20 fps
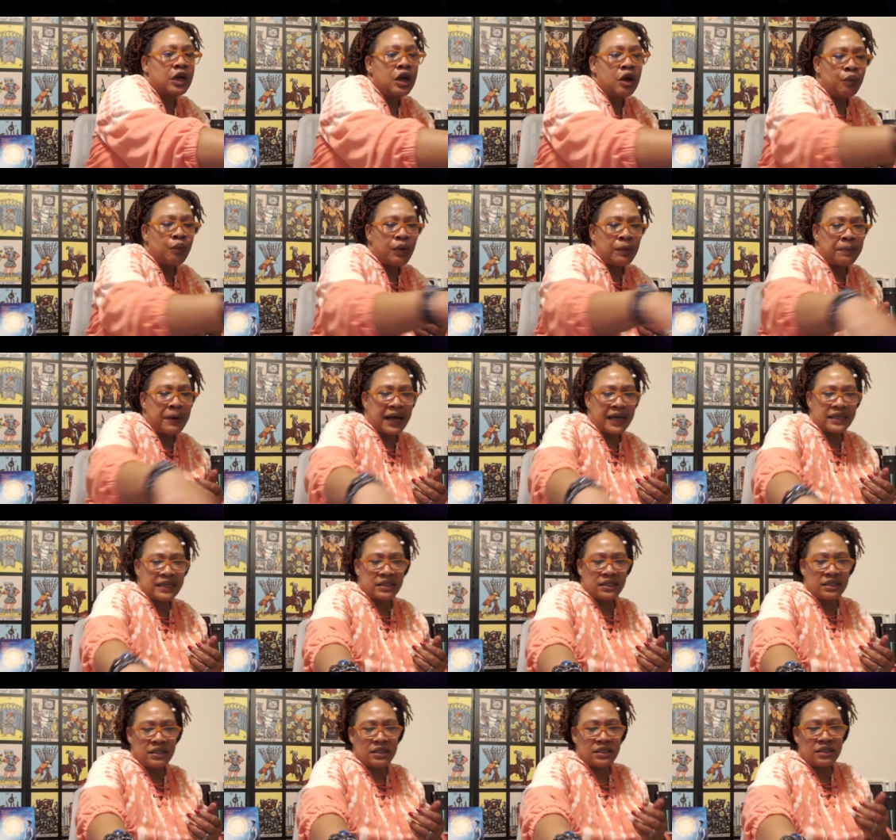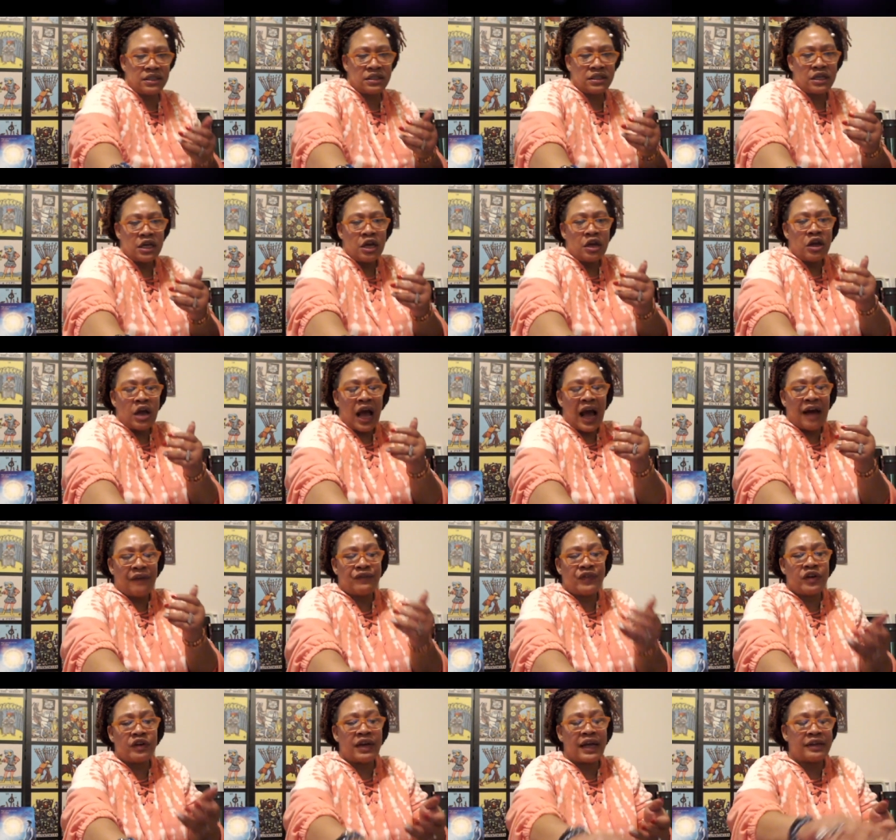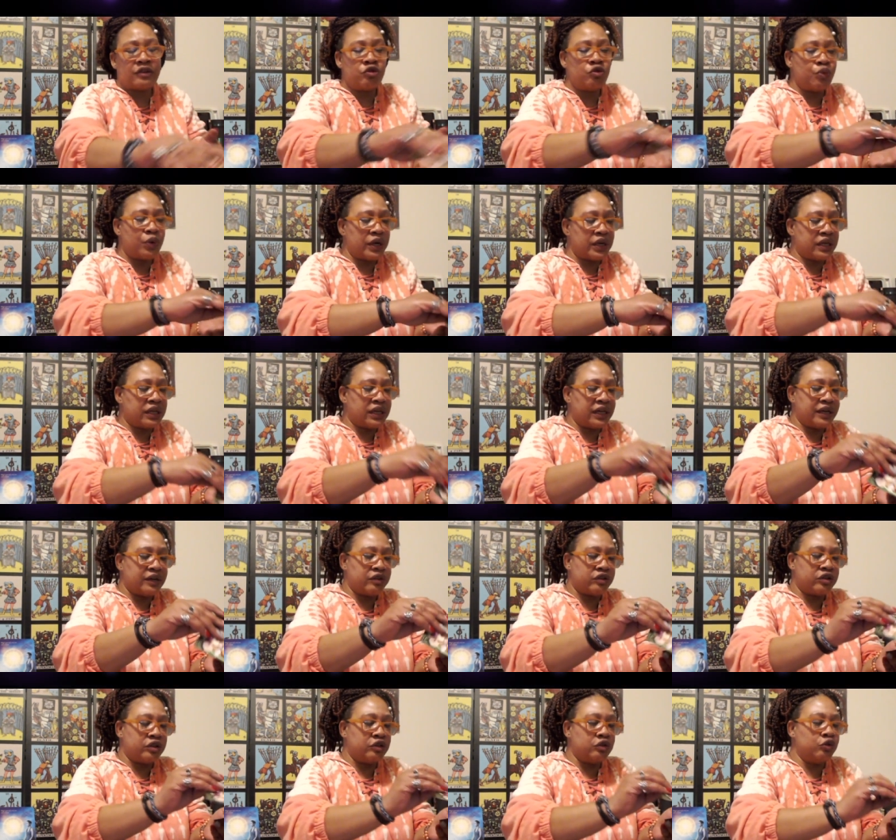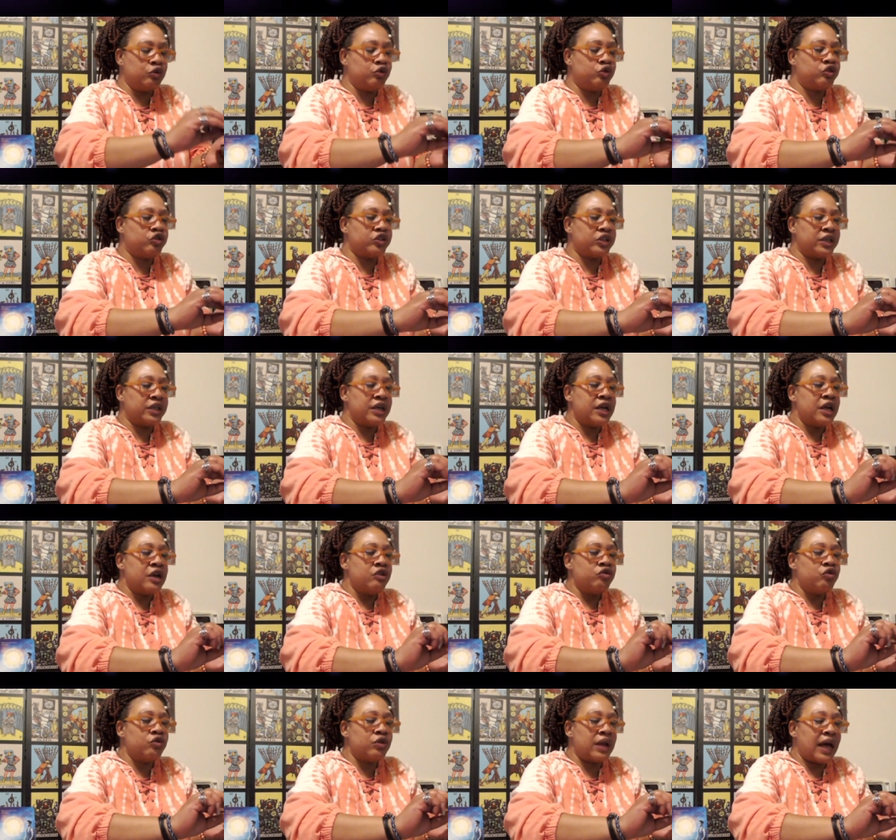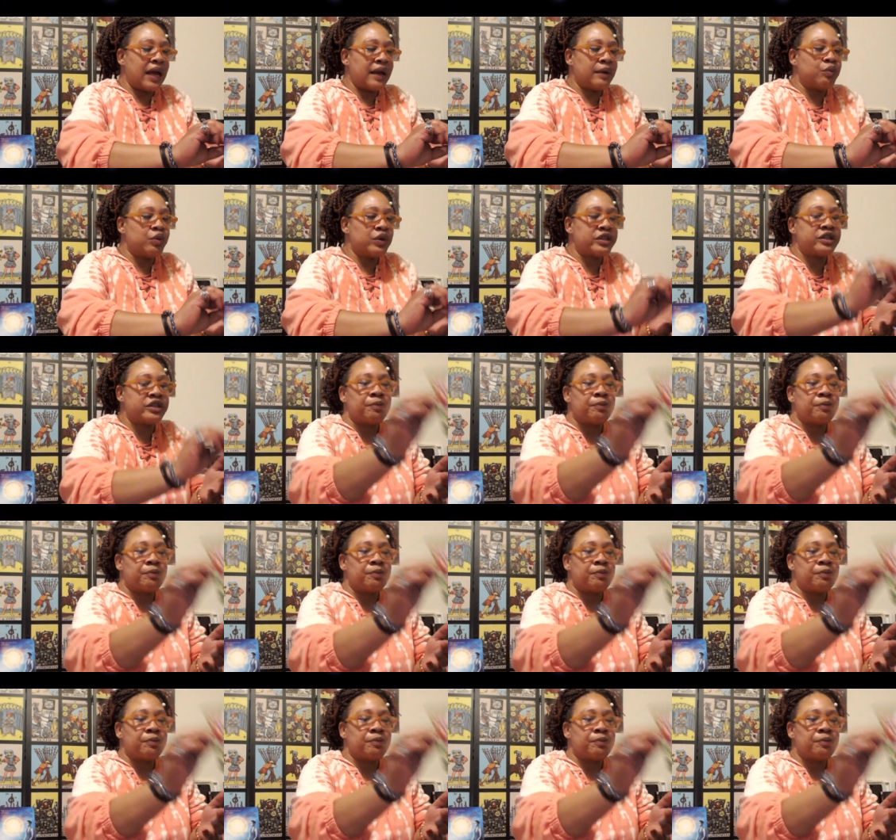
Well, Pisces, I feel like you want a clear solution. You like, what's the